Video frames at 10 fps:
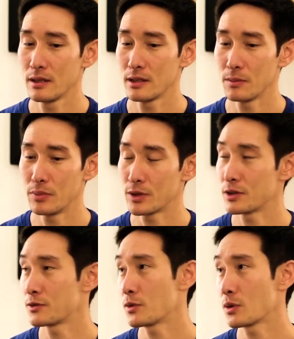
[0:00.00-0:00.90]
push
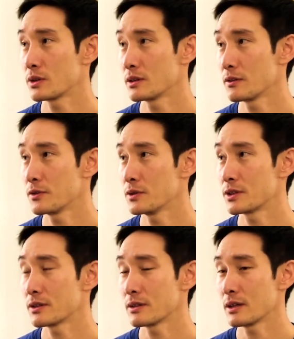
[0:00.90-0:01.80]
us forward in the
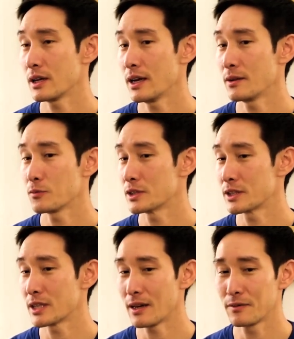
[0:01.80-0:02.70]
future. And we
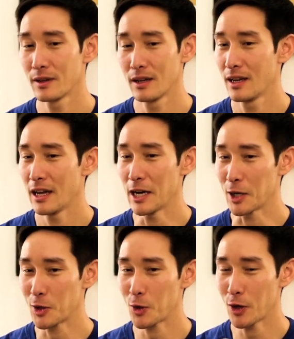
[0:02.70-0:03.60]
just have an
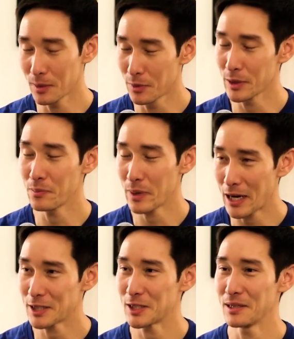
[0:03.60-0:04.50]
incredibly
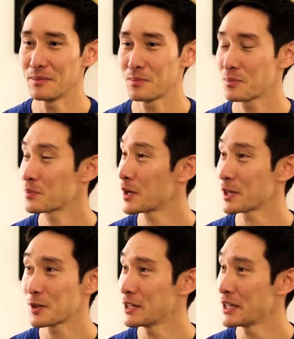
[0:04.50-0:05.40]
passionate
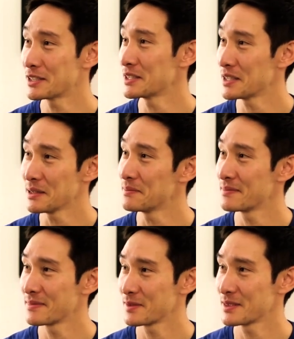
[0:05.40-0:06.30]
product creation team,
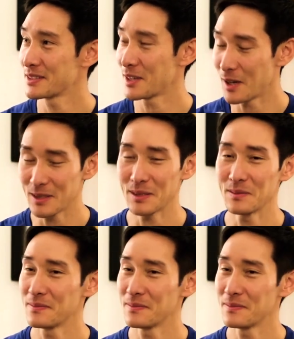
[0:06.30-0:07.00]
which is awesome.